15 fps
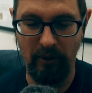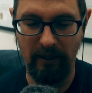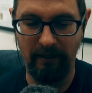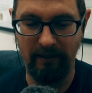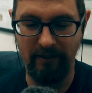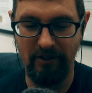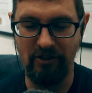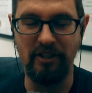
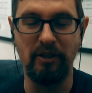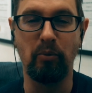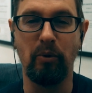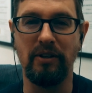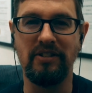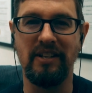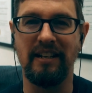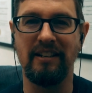see
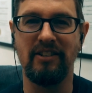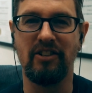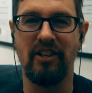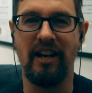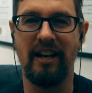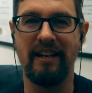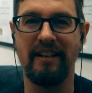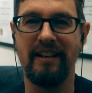what's
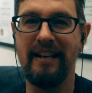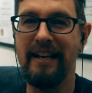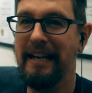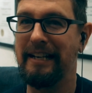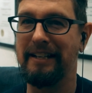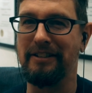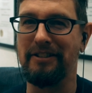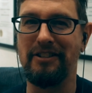inside,
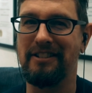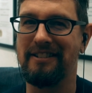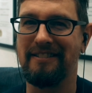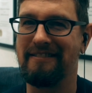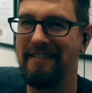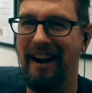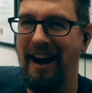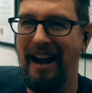because
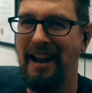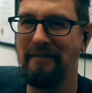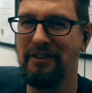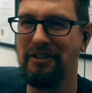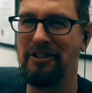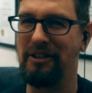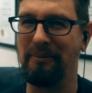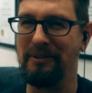I haven't
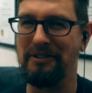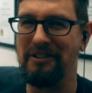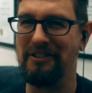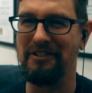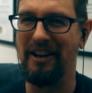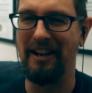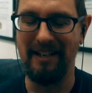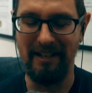seen what's
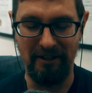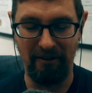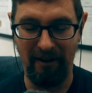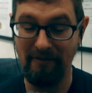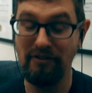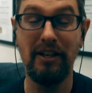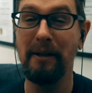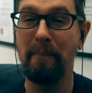inside either.
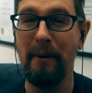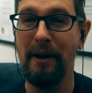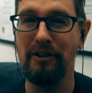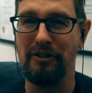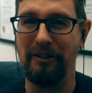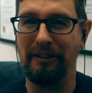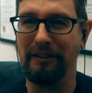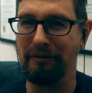I've seen the
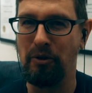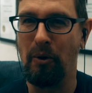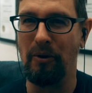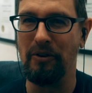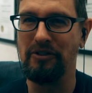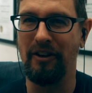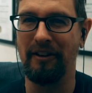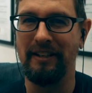picture, of
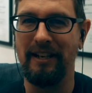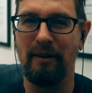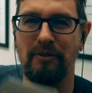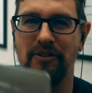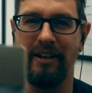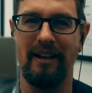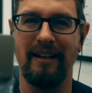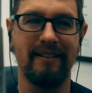course, on the
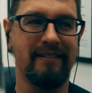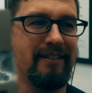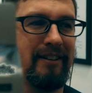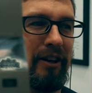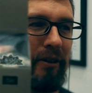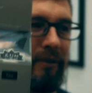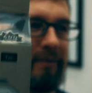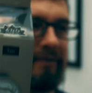outside.
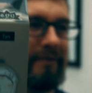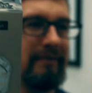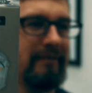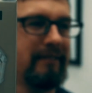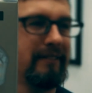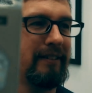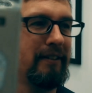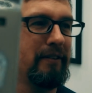
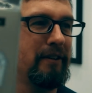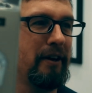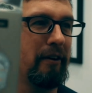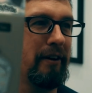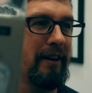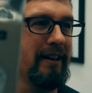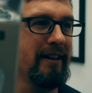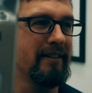There
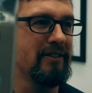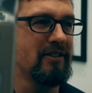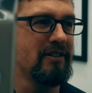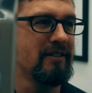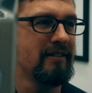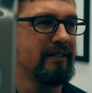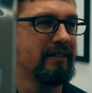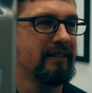it is.
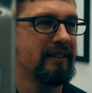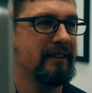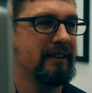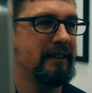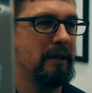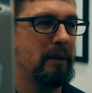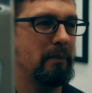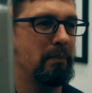
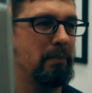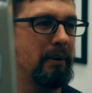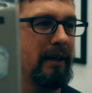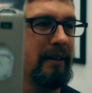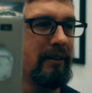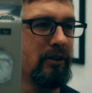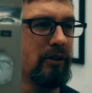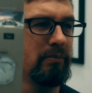
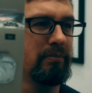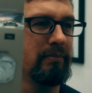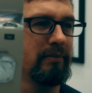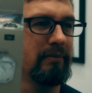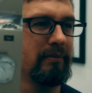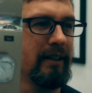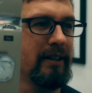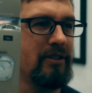But
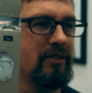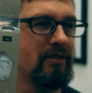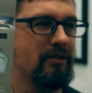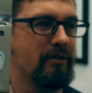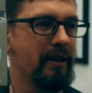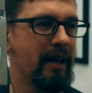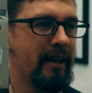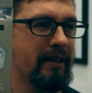let's do
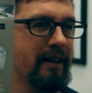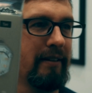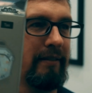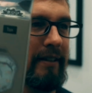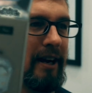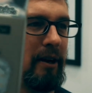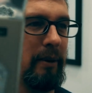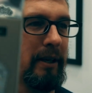that again.
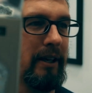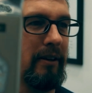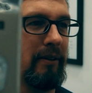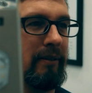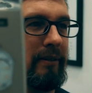There we go.